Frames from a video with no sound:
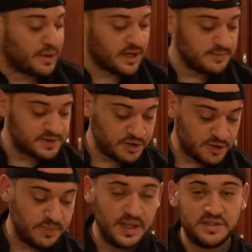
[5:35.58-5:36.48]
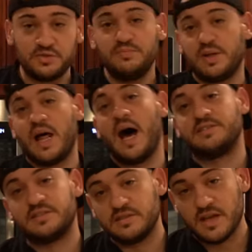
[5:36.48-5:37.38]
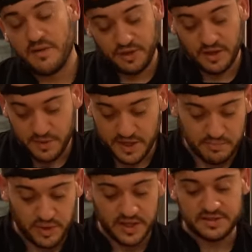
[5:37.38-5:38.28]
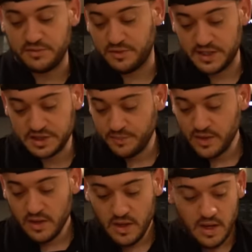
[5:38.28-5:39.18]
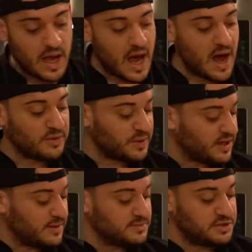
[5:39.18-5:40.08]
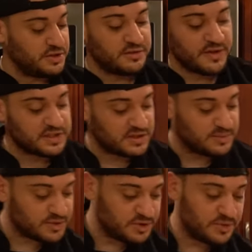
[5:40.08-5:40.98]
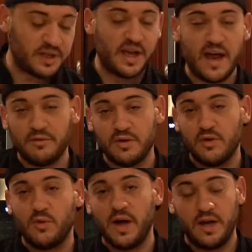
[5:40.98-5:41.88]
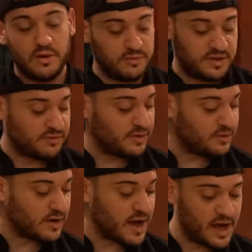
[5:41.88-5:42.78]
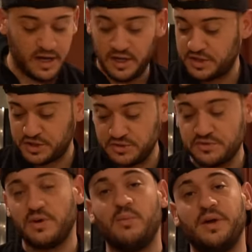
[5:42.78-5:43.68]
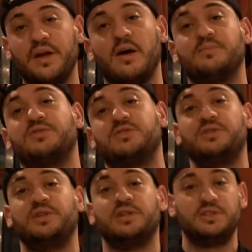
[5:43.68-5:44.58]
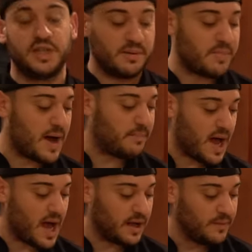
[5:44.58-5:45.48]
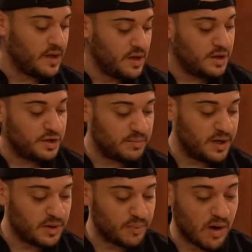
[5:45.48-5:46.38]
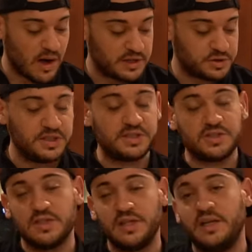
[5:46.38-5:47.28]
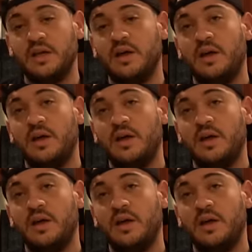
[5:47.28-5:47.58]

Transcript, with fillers: it comes to your mise en place, everything being in place in French, uh, but when it comes to your vegetables, you really have a, quite a different variety to choose from when it comes to your chicken pot pie. Your mirepoix traditionally